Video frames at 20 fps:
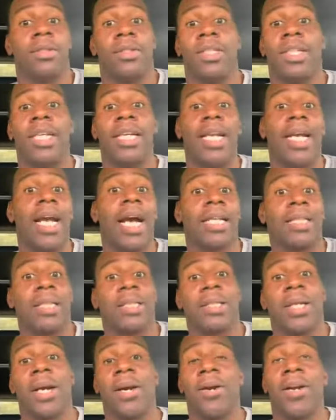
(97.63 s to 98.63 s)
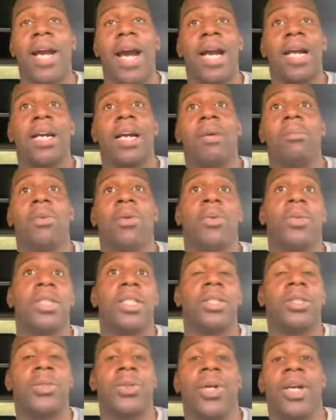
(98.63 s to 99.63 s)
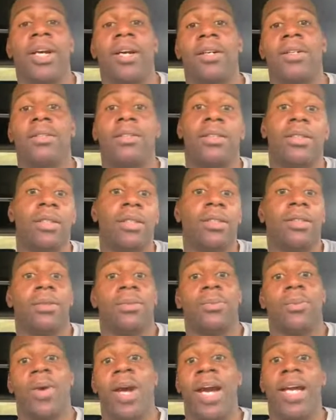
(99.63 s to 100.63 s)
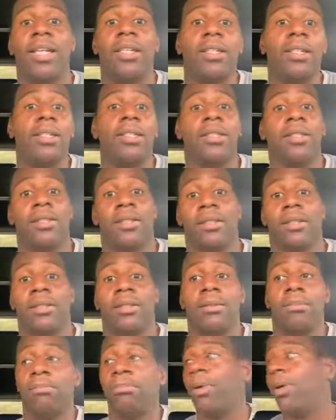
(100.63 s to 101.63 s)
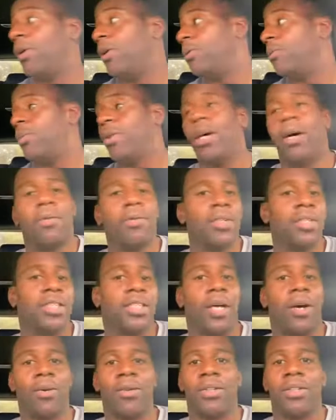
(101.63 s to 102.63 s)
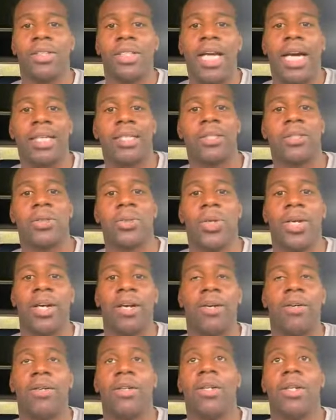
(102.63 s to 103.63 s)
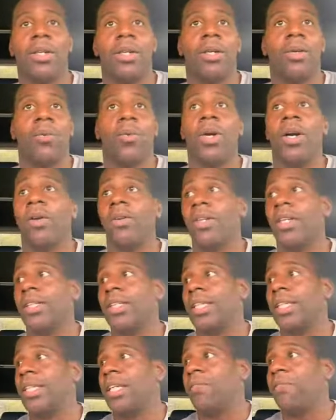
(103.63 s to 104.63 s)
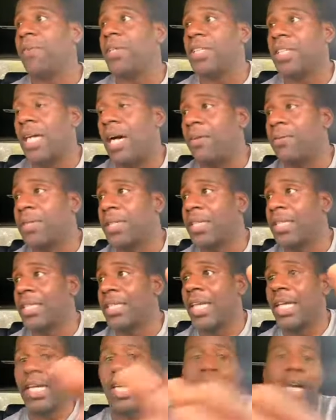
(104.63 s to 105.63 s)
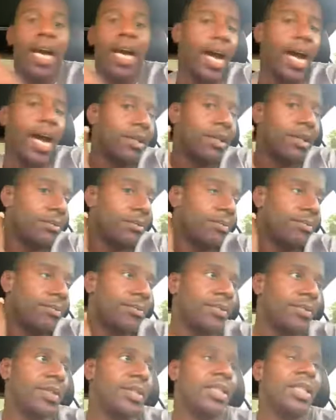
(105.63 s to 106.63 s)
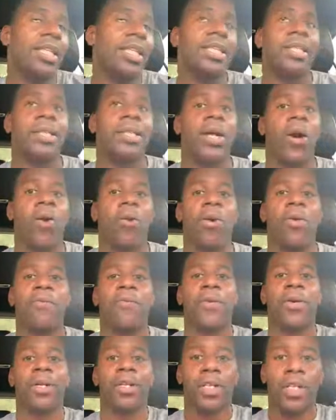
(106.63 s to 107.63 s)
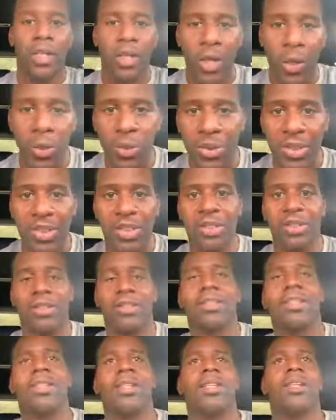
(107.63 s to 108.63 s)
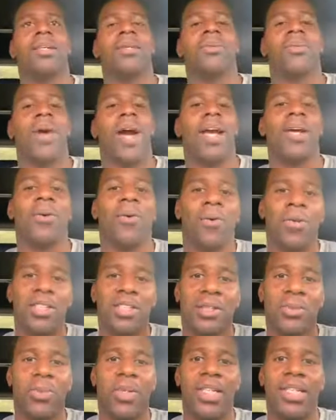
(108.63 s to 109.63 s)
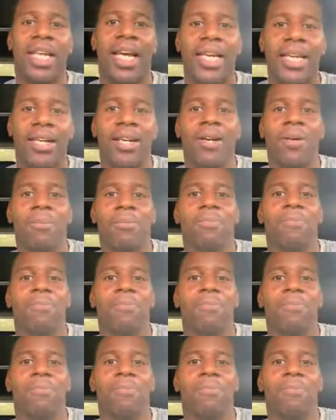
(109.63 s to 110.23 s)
Then they got the third guy coming with the trail, right? Boom, over the shoulder, got the trail. We're going to look the defense off to the second guy, hit the third one for the gagoosh, right? Or the sweet layup.